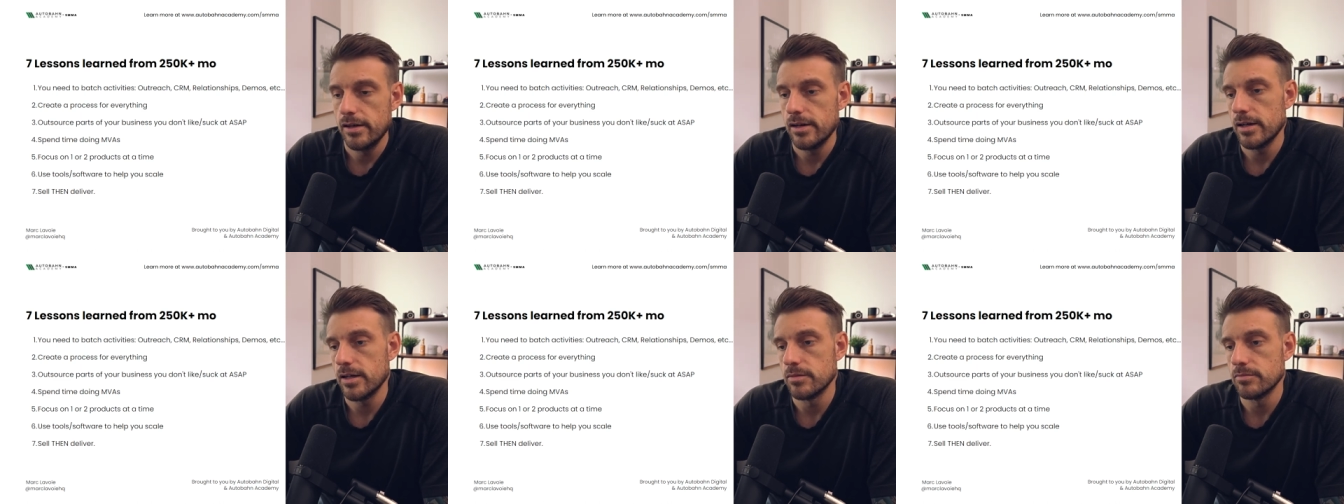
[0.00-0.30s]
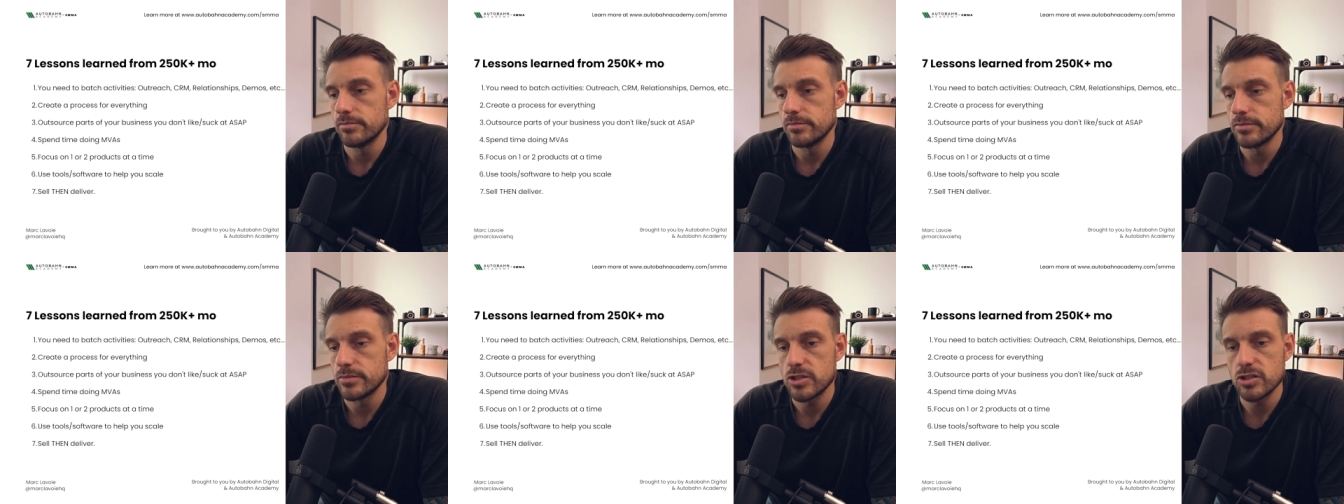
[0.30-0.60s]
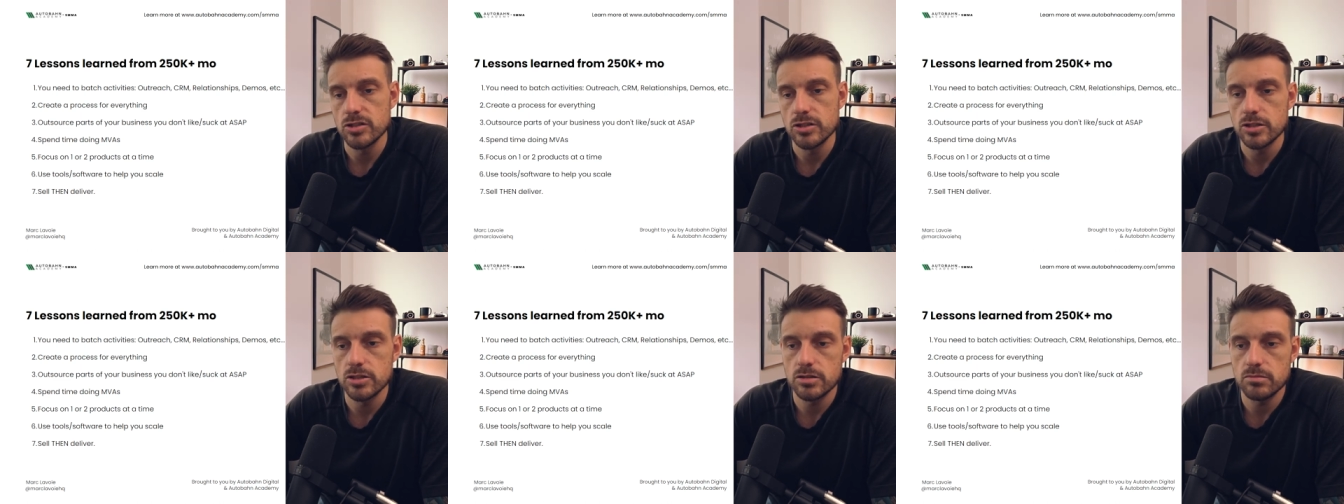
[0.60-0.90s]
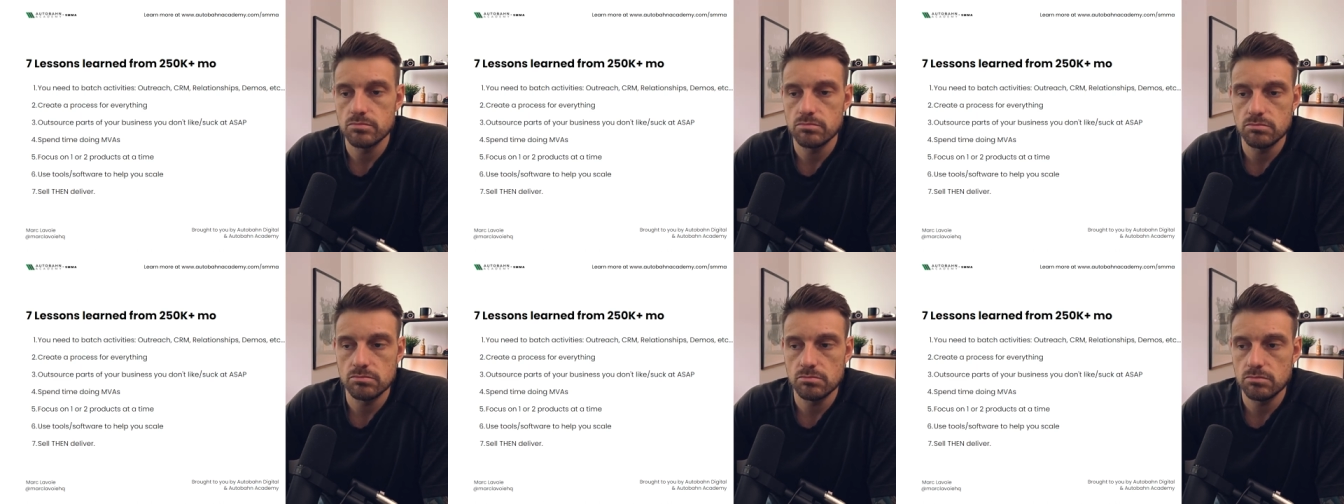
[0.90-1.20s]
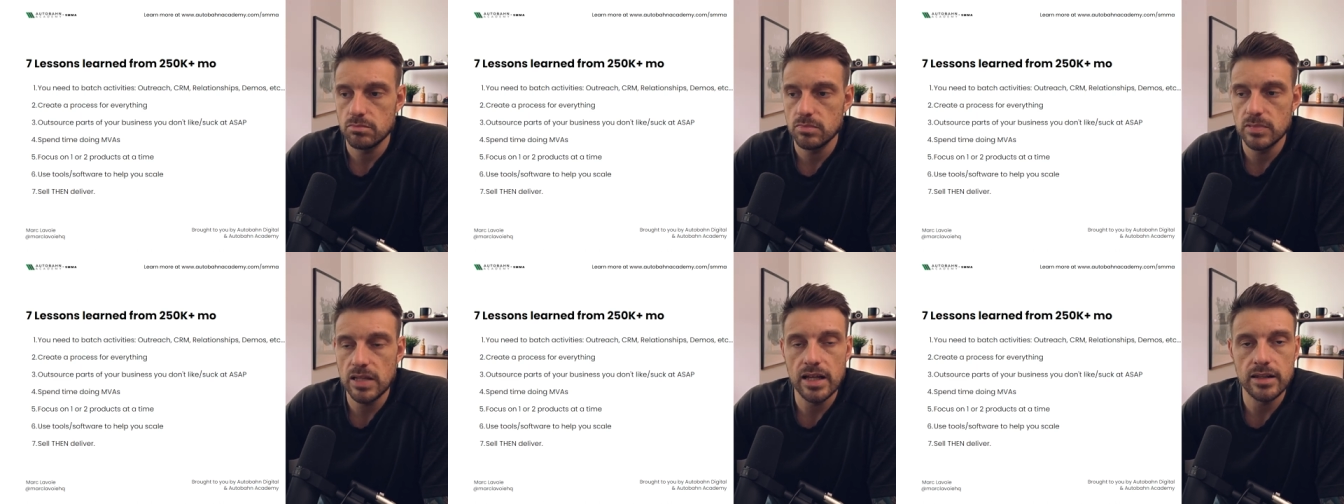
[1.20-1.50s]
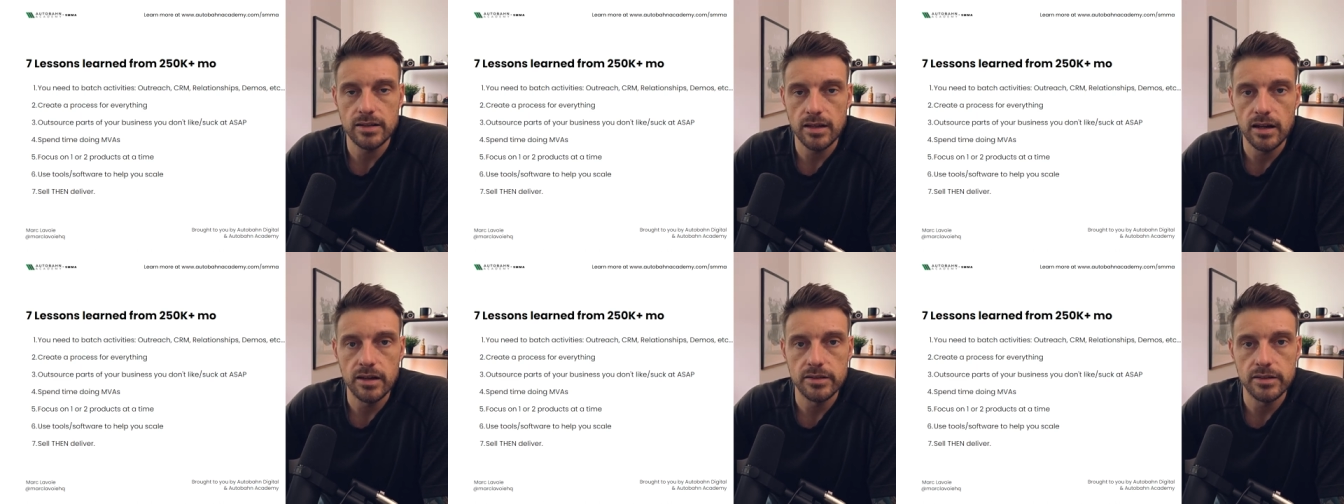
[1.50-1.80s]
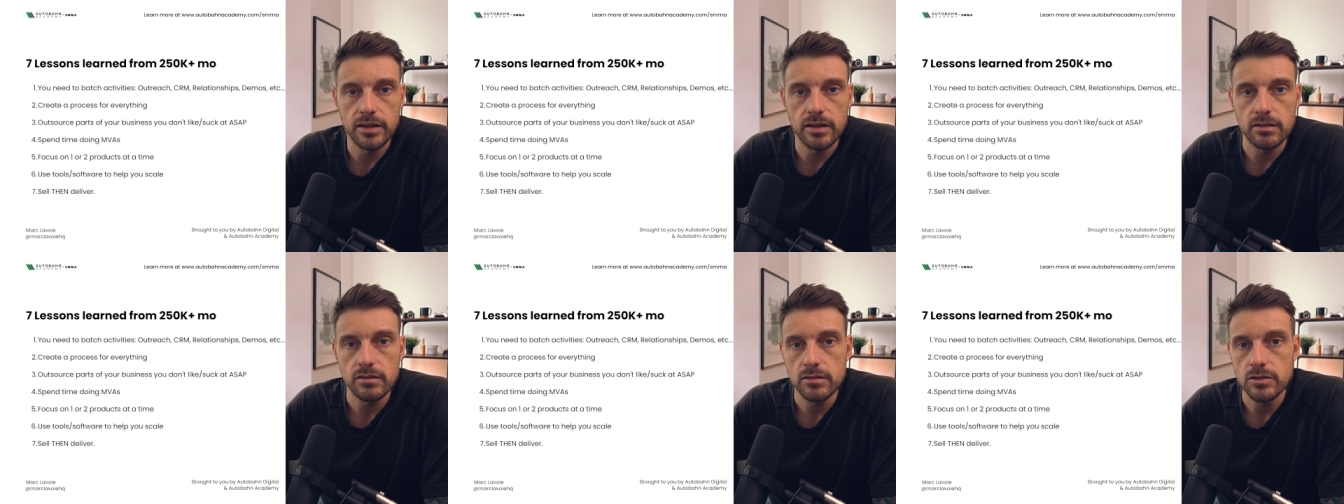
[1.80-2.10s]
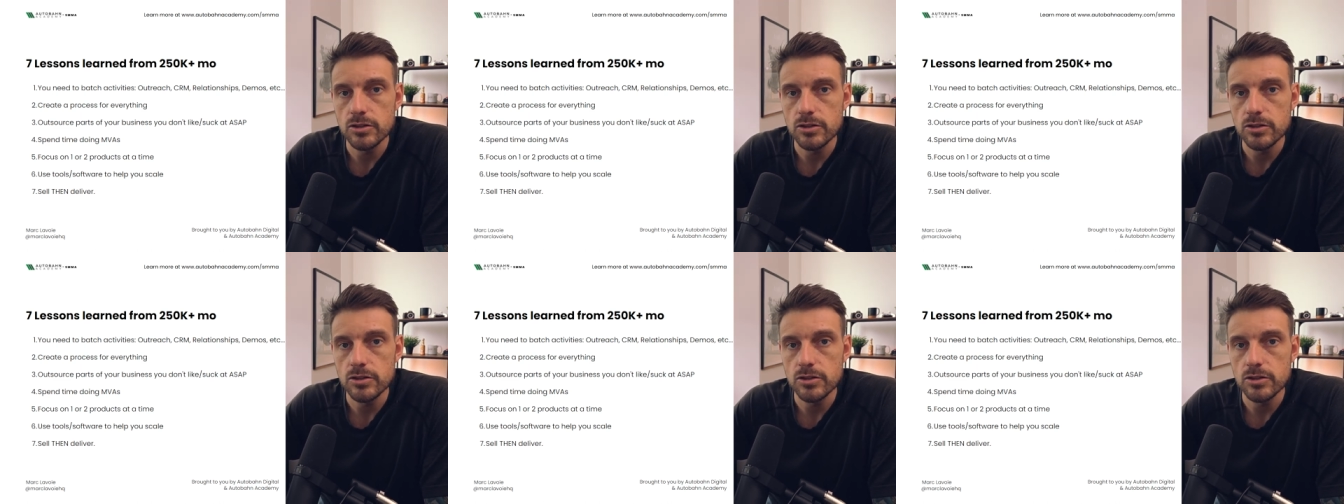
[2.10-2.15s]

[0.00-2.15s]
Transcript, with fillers: Um, so just that kind of thing.